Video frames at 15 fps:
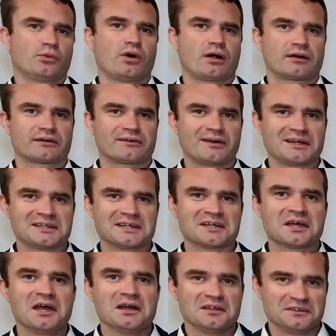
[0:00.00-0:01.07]
are
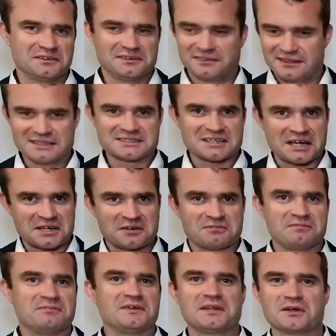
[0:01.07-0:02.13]
creating these kind of
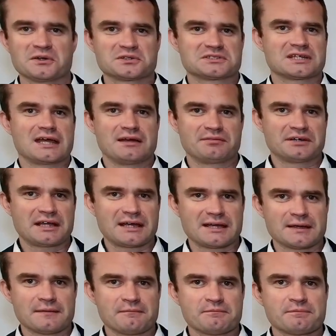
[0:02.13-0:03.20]
videos every day.
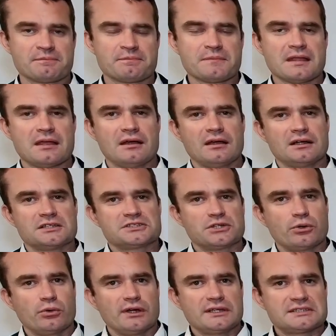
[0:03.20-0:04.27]

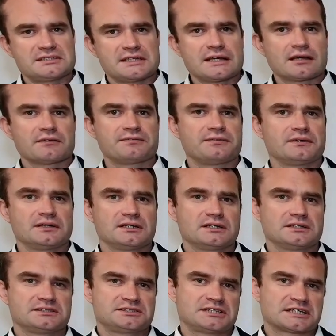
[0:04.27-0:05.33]
So instead of
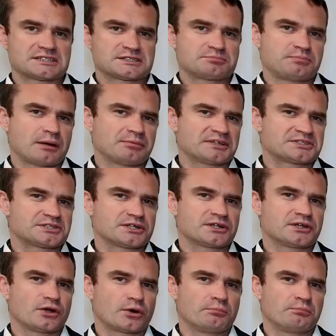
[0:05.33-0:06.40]
just publishing
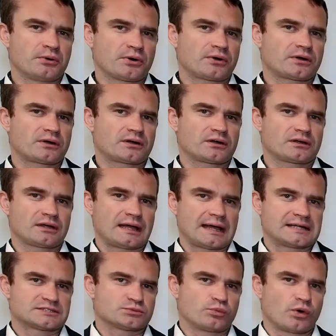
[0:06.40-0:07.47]
your book
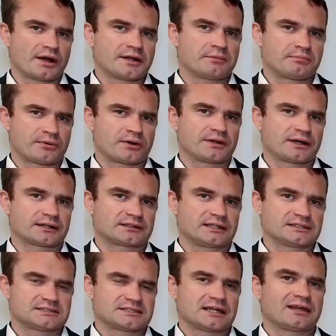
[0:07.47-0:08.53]
as one product
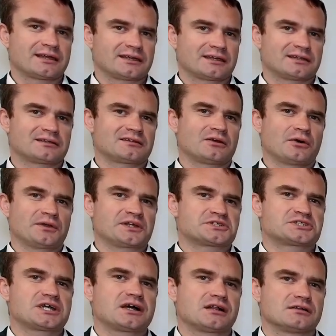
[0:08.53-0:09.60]
and selling it on the
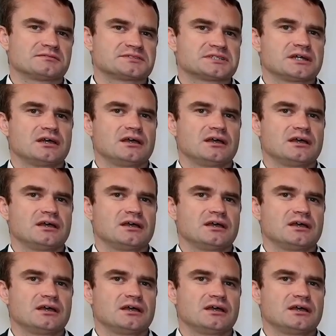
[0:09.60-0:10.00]
shelves,